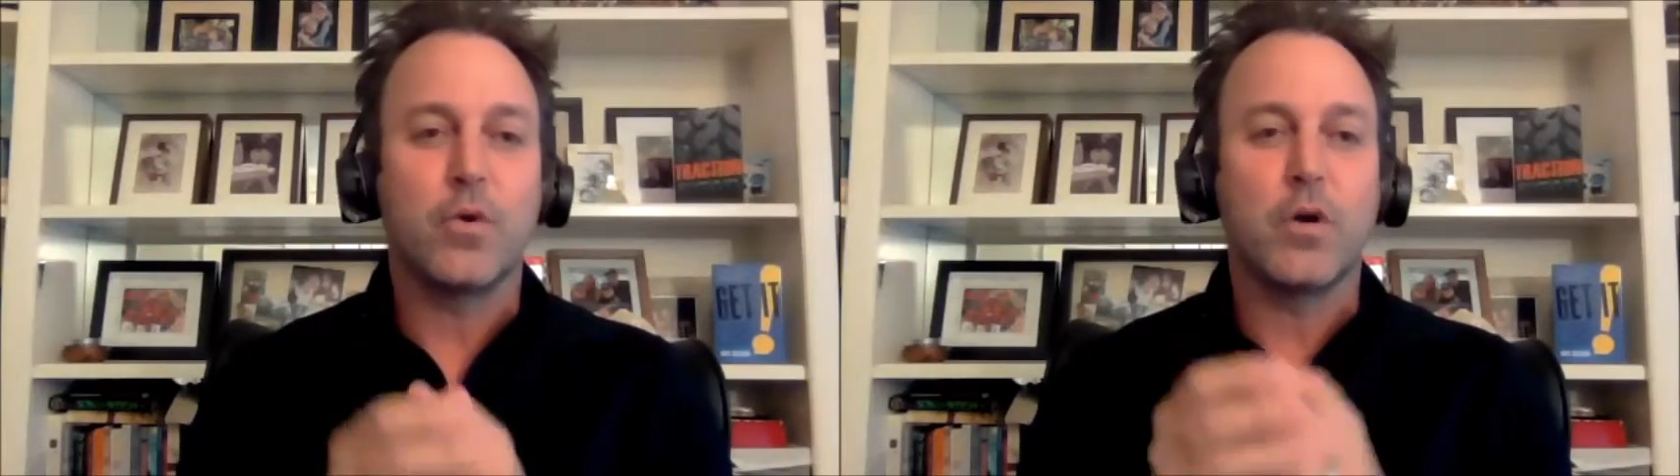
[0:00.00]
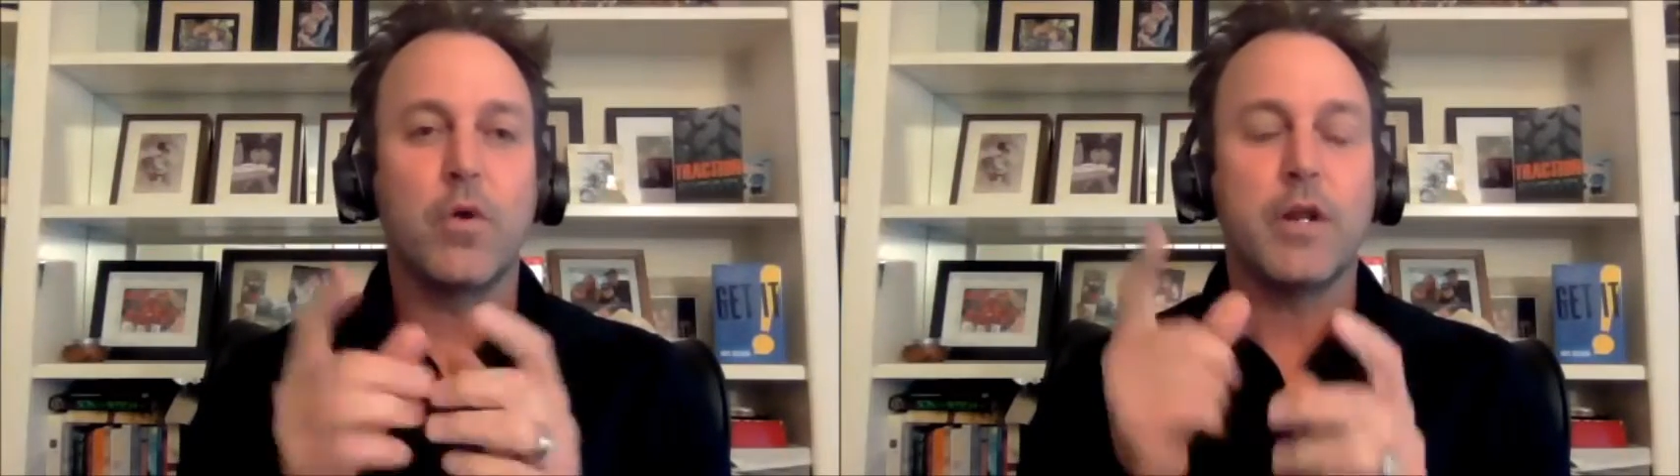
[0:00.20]

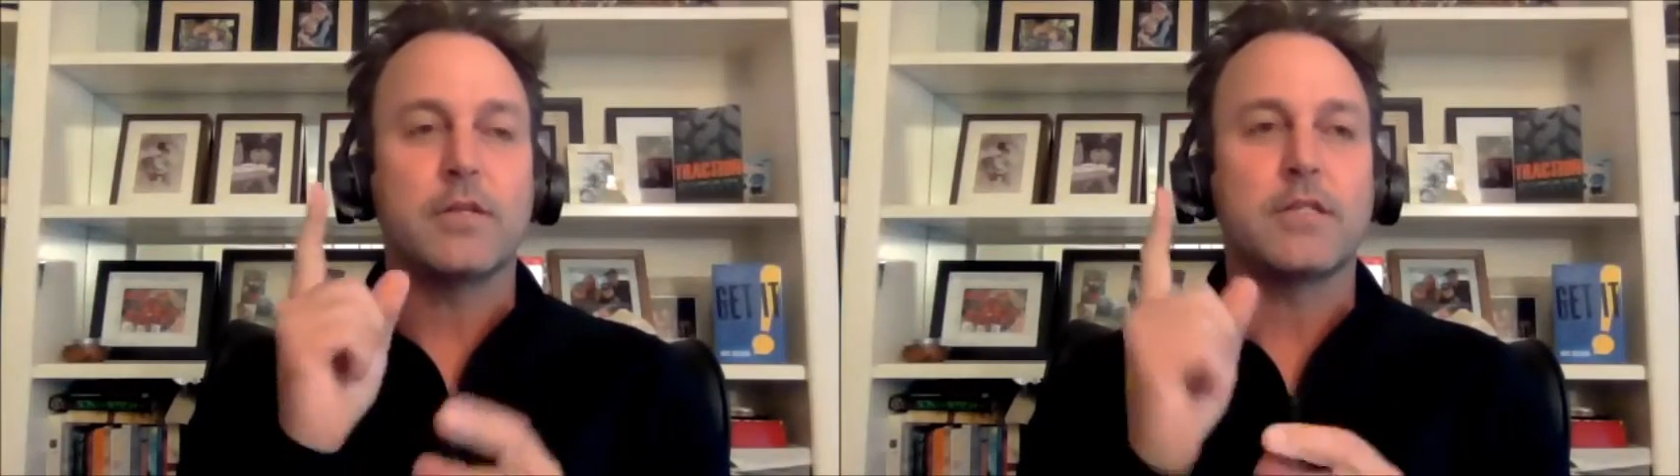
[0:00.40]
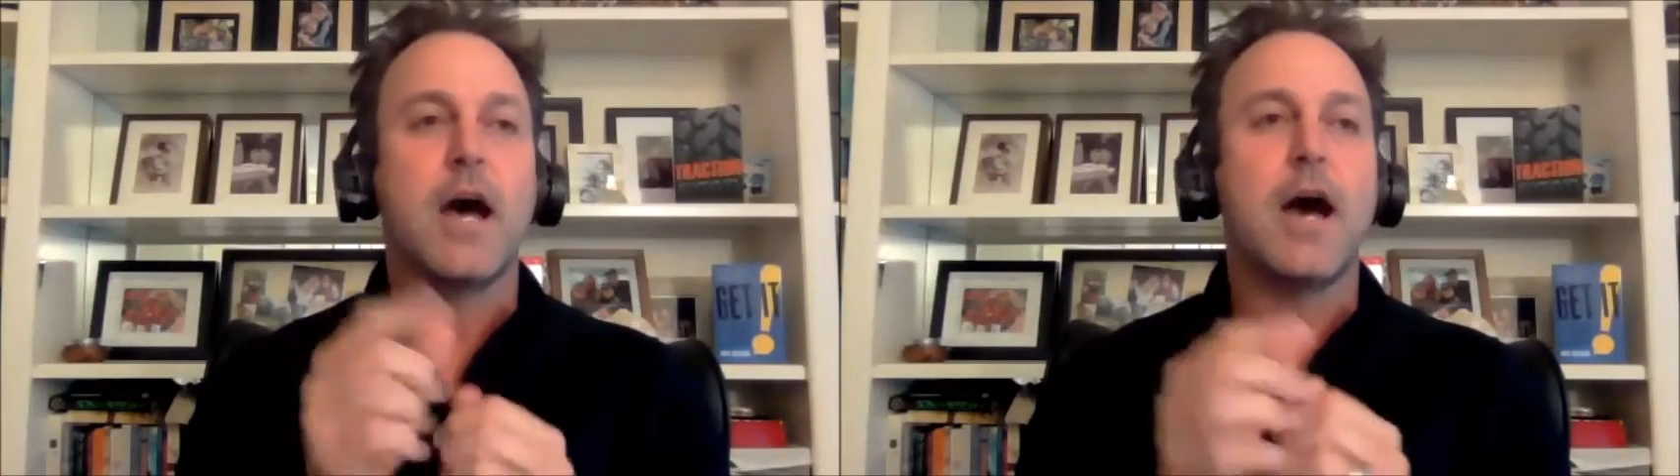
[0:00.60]
we're one of
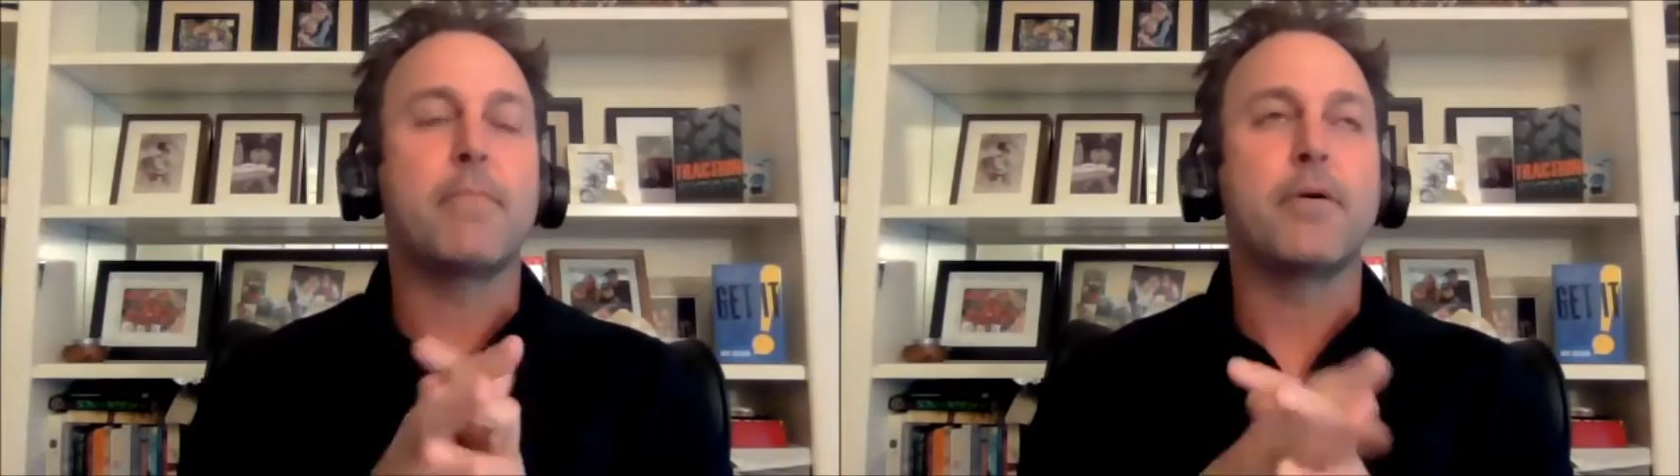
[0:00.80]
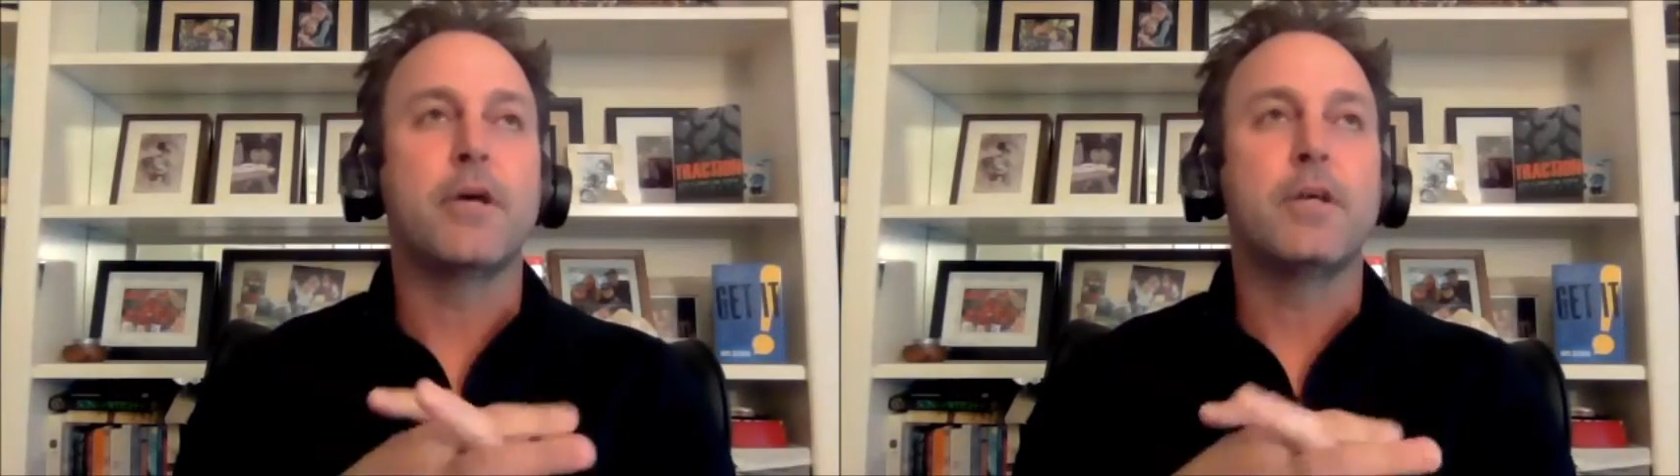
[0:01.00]
the
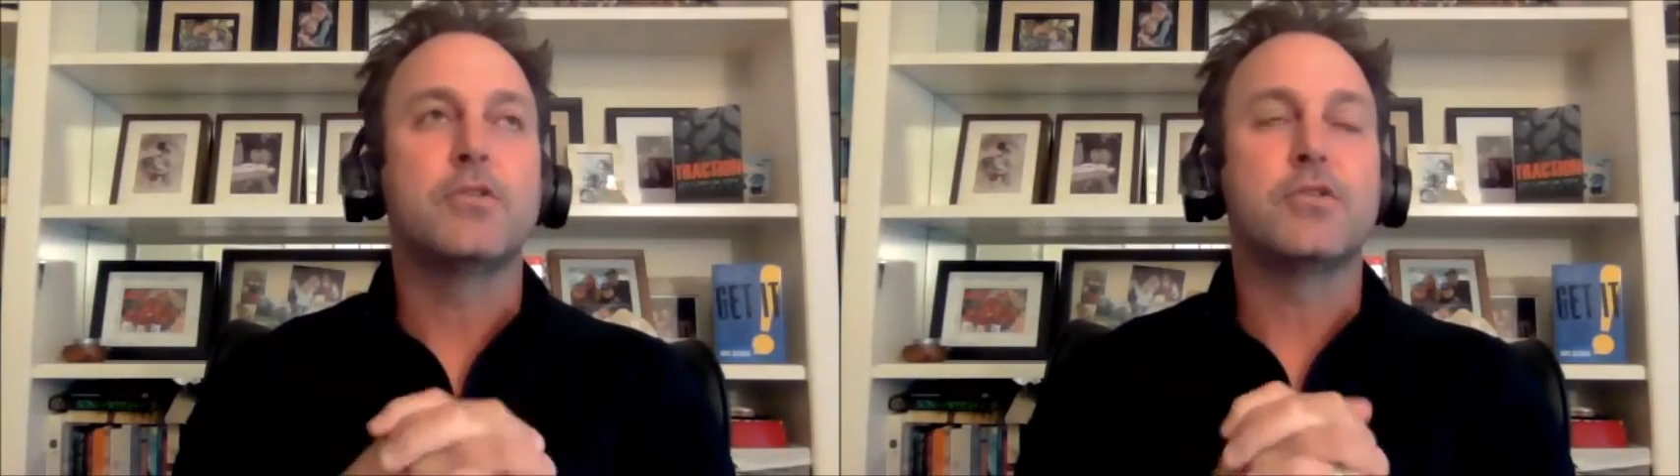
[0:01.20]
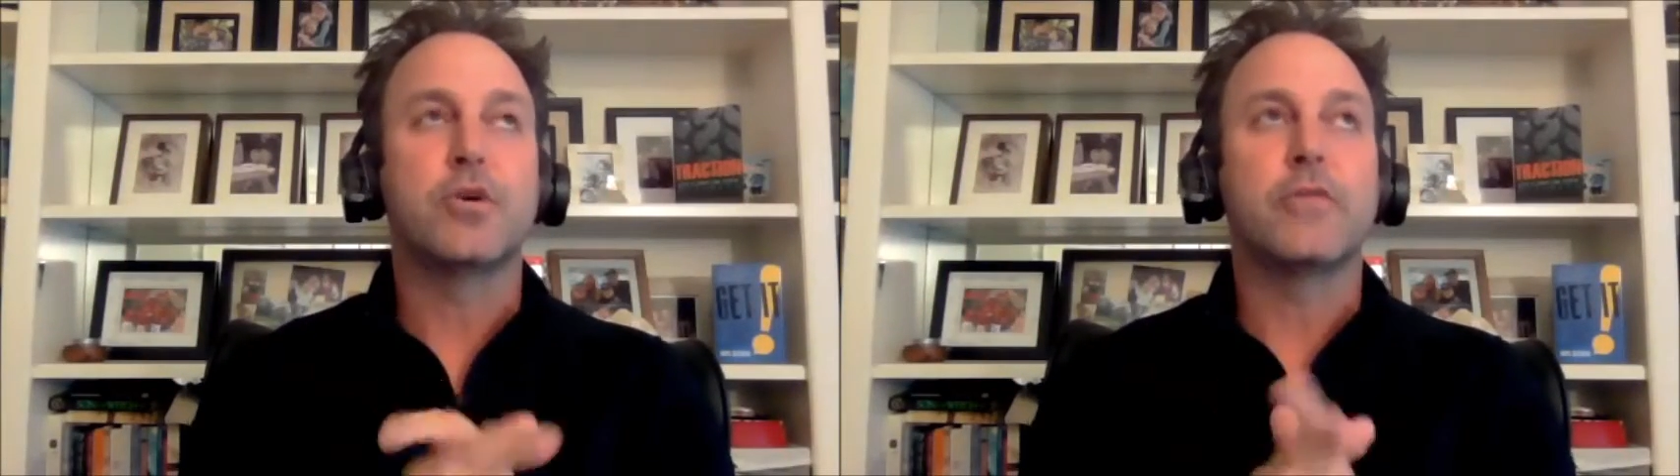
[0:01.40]
top
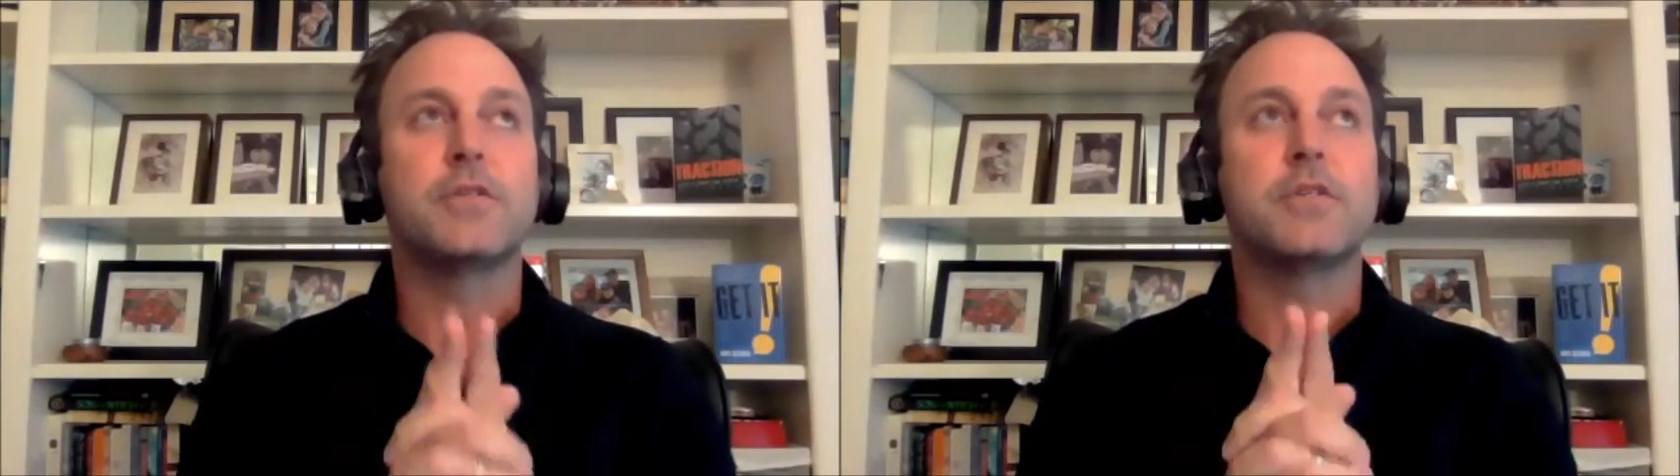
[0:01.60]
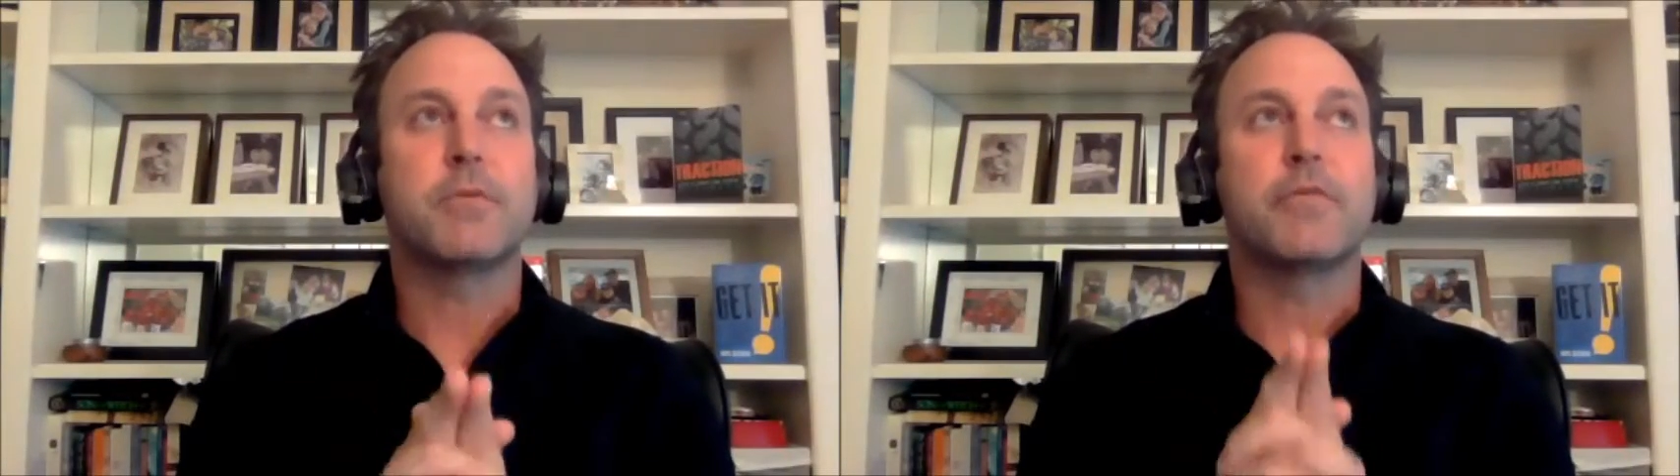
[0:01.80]
services